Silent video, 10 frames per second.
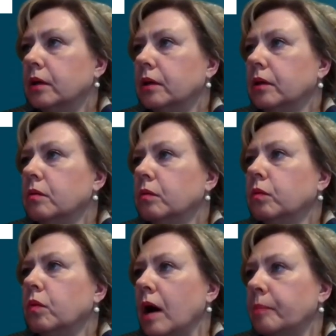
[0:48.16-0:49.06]

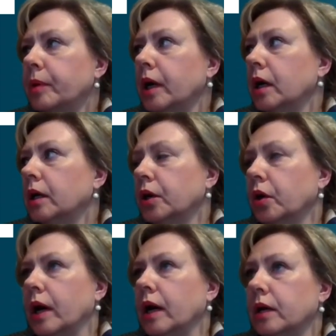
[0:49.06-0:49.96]
you
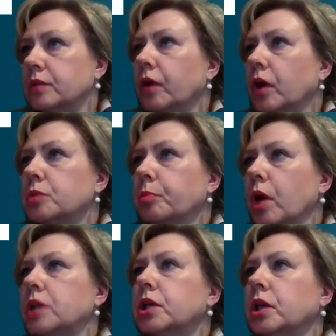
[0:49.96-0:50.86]
know, as far as
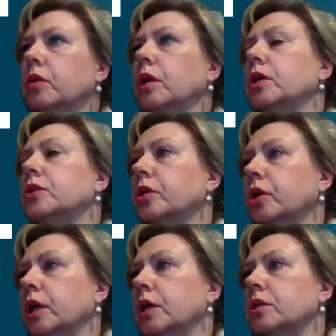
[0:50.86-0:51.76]
prosecuting
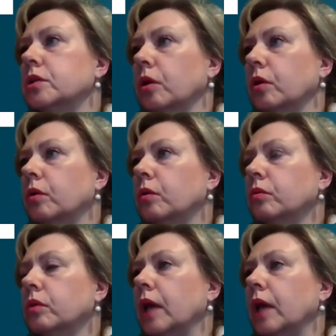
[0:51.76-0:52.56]
attorneys go,